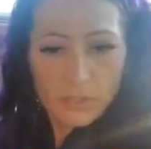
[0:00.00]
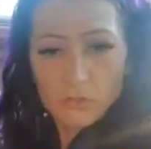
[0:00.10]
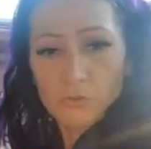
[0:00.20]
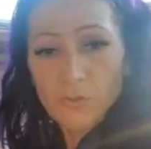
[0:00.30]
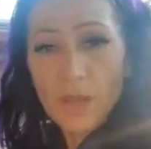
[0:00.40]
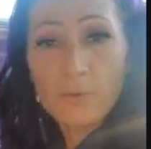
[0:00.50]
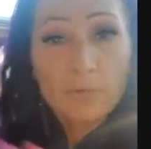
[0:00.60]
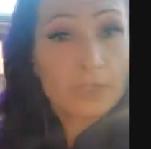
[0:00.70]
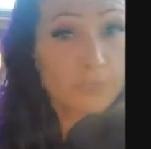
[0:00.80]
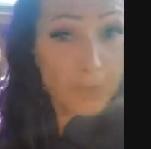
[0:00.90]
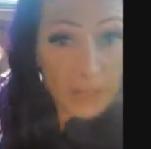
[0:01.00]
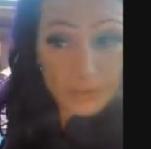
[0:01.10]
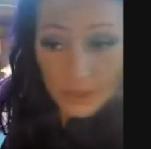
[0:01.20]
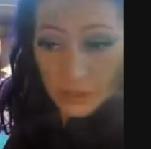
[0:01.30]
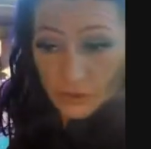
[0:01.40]
little flowers.
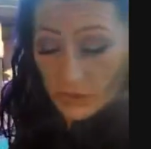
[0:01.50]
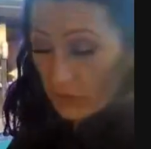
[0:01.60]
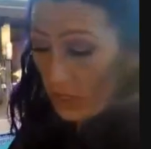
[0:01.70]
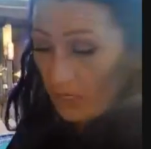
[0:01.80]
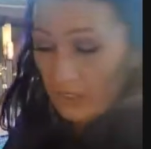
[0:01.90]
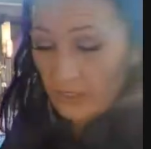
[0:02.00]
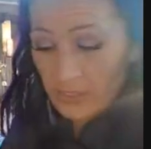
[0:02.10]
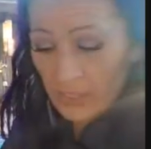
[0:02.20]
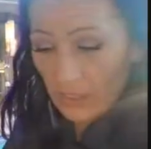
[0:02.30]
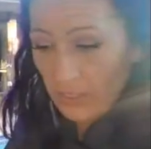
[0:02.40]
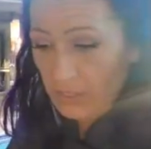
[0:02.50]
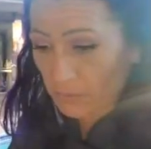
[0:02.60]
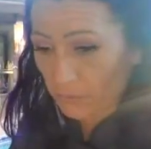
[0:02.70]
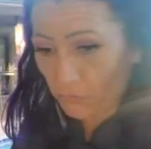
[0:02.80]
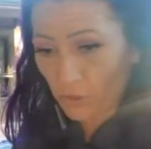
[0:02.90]
Pipe cleaners are nice. They like
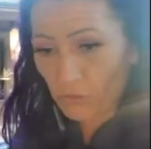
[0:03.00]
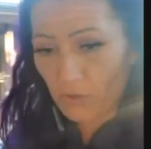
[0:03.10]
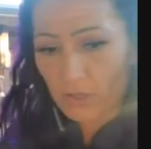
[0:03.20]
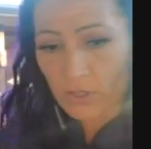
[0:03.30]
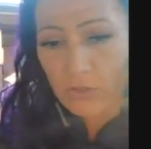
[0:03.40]
to run around